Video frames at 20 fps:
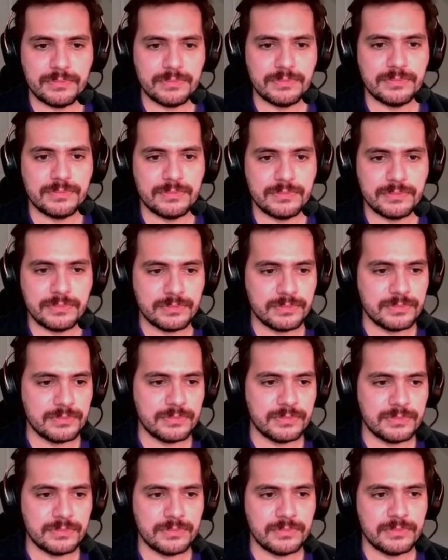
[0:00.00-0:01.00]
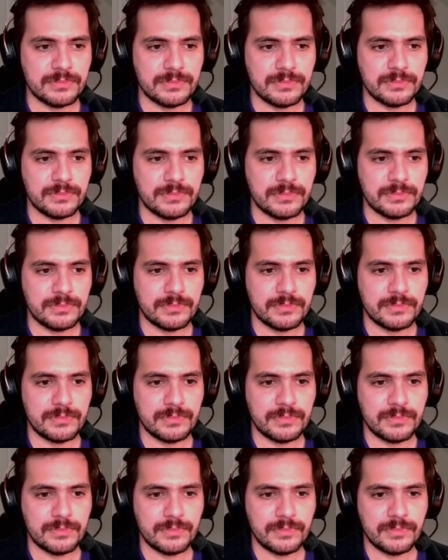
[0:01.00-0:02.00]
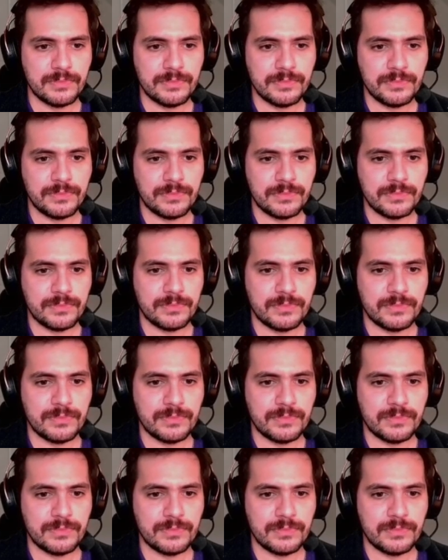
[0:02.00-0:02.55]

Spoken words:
Nobody speaks.